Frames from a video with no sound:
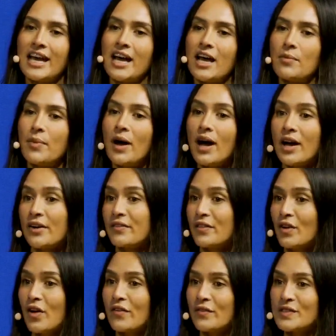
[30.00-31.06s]
part of
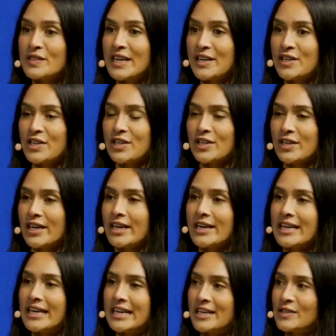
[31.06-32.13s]
the conversation
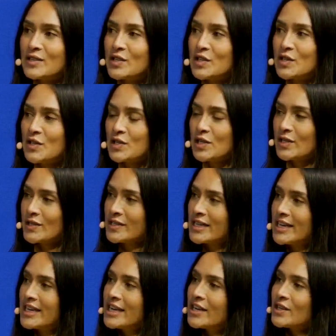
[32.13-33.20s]
in institutions.
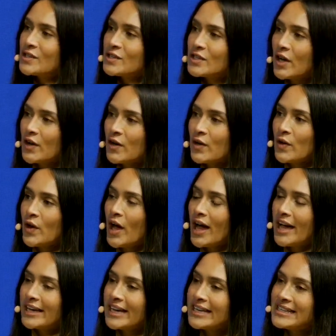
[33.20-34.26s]
So
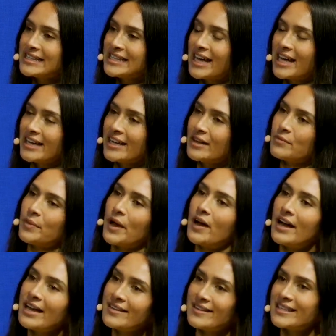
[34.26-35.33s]
I guess
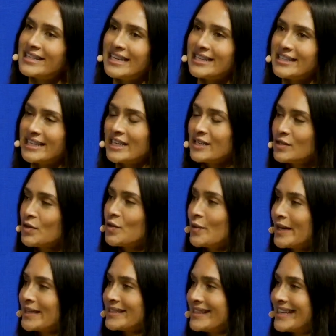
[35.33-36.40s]
behind the scenes, it is
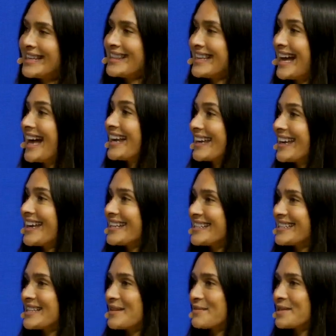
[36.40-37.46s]
always the
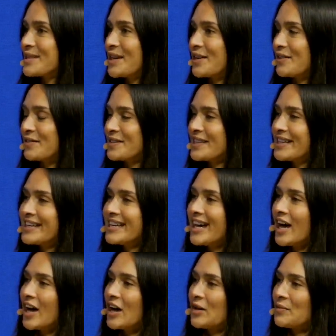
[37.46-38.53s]
allocators themselves
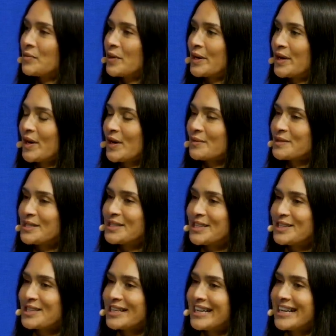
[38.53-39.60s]
when it comes to
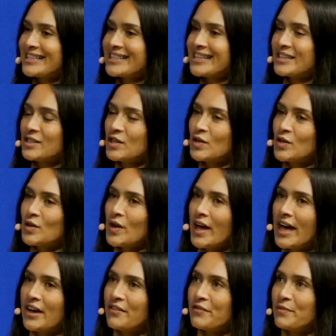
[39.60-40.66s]
digital assets who
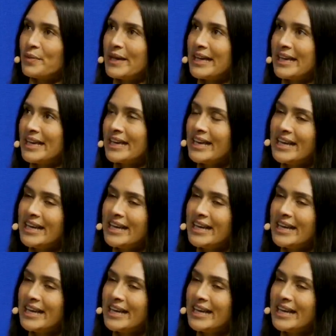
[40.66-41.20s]
have been